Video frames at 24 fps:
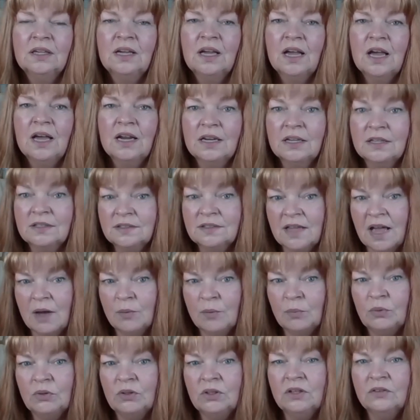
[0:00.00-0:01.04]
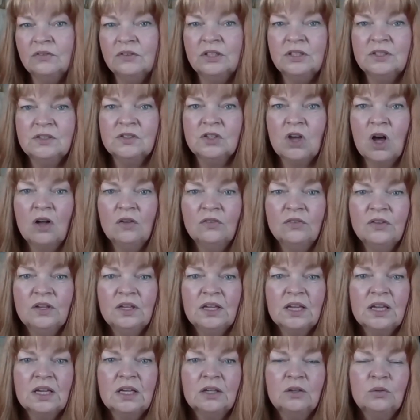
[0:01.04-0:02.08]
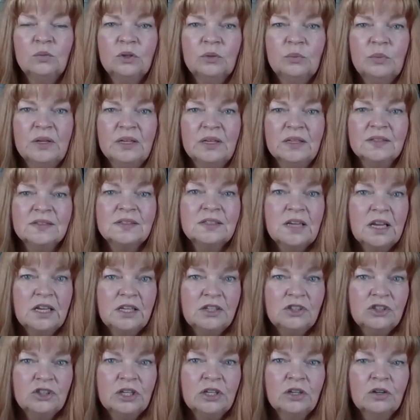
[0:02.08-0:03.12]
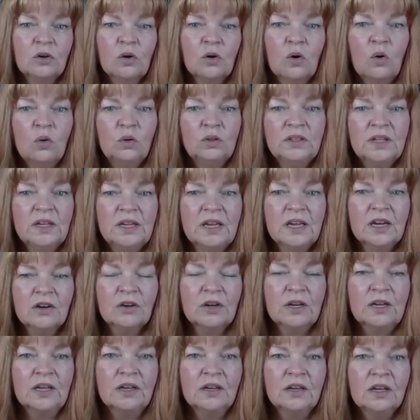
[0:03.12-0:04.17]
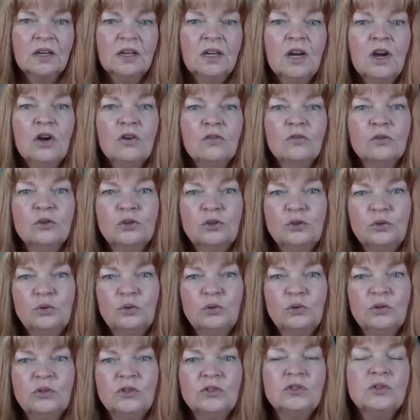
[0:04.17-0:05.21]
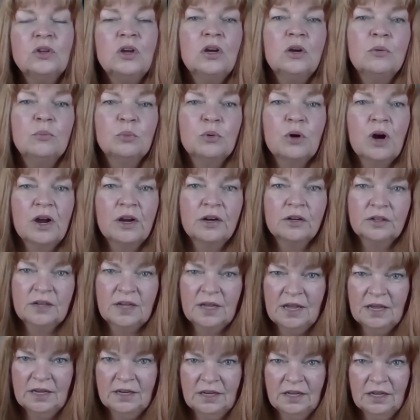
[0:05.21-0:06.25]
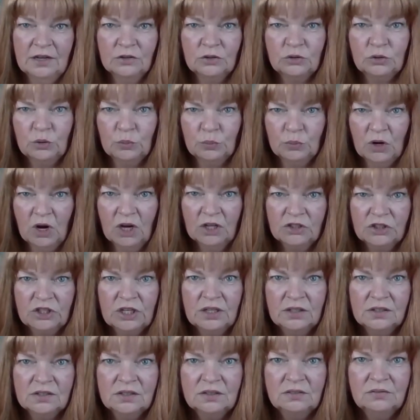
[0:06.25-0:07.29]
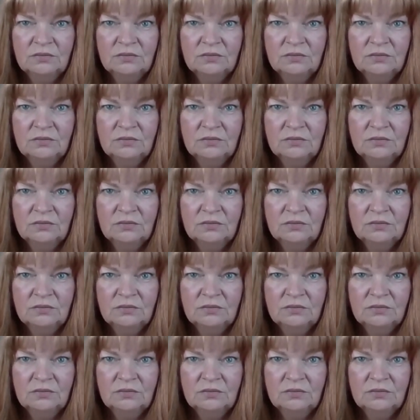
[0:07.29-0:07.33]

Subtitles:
An example of a dissolving kit would be a staging or holding area for tools prior to heading out to a project.